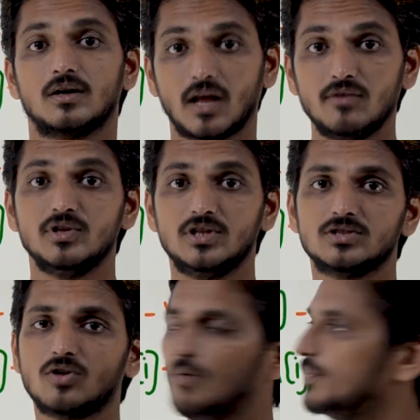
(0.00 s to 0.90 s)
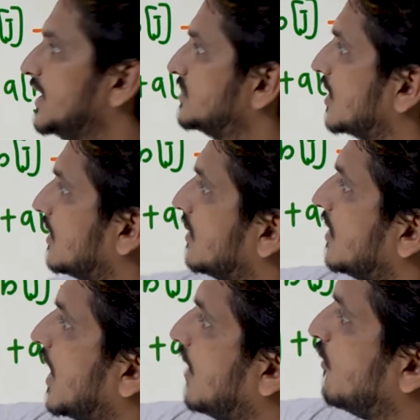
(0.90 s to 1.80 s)
Try with this combination
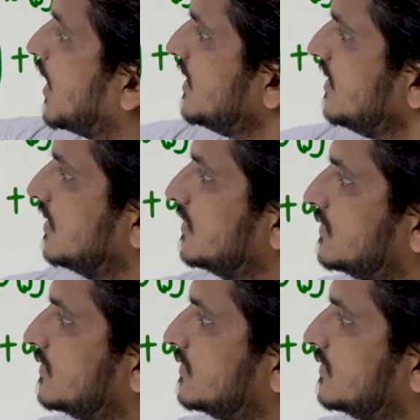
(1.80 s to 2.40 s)
1,